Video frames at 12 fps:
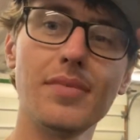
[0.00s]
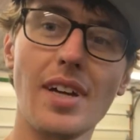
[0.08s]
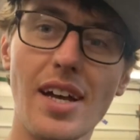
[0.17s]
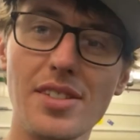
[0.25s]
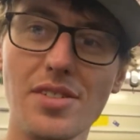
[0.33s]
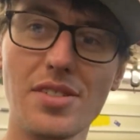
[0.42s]

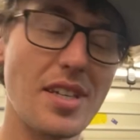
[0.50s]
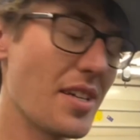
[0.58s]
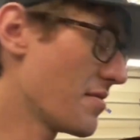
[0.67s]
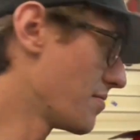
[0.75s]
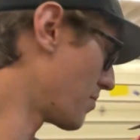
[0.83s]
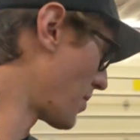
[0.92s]
as you've
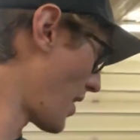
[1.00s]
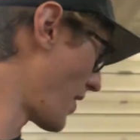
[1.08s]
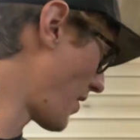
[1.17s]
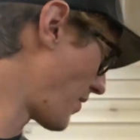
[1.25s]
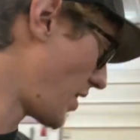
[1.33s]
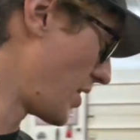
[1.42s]
seen by
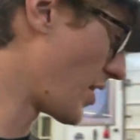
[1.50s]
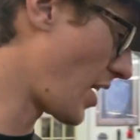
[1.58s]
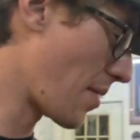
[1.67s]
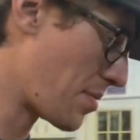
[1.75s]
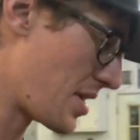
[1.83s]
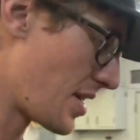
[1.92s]
that very
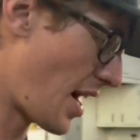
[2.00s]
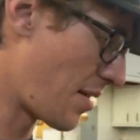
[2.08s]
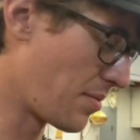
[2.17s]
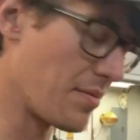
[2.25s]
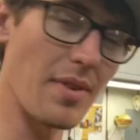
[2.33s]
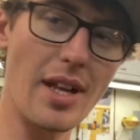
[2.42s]
crappy
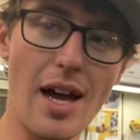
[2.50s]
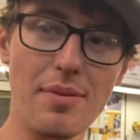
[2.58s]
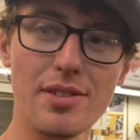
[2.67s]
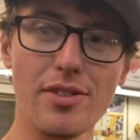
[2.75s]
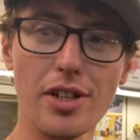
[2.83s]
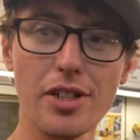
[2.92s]

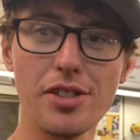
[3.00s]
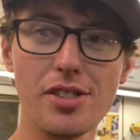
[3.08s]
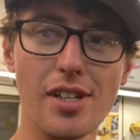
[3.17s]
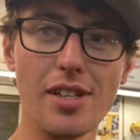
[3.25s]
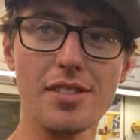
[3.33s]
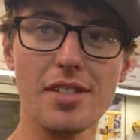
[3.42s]
time-lapse footage,
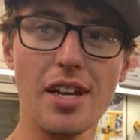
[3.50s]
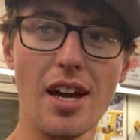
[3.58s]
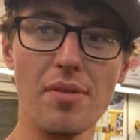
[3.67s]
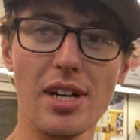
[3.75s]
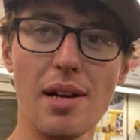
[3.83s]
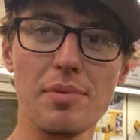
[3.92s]
since the
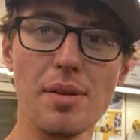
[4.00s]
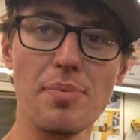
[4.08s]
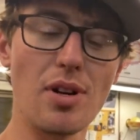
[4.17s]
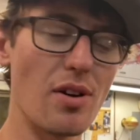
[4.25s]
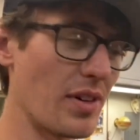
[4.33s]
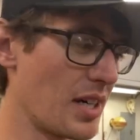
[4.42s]
camera kept
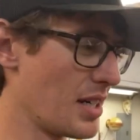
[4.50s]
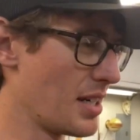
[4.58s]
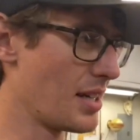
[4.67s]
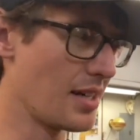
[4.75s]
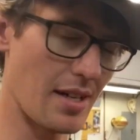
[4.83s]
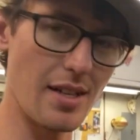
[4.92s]
tipping over,
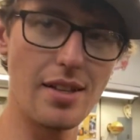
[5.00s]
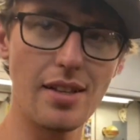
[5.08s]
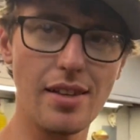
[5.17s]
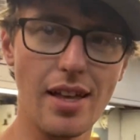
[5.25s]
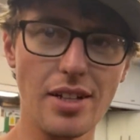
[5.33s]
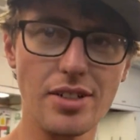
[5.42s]

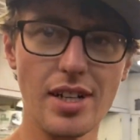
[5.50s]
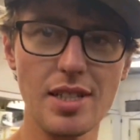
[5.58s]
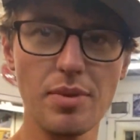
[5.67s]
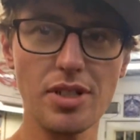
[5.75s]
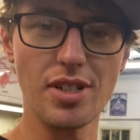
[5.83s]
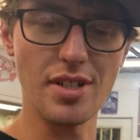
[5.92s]
that
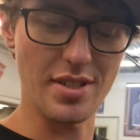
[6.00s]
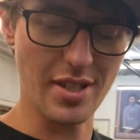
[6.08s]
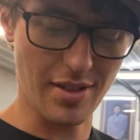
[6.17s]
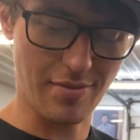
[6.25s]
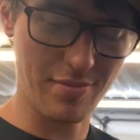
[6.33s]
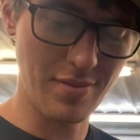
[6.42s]
transmission is in.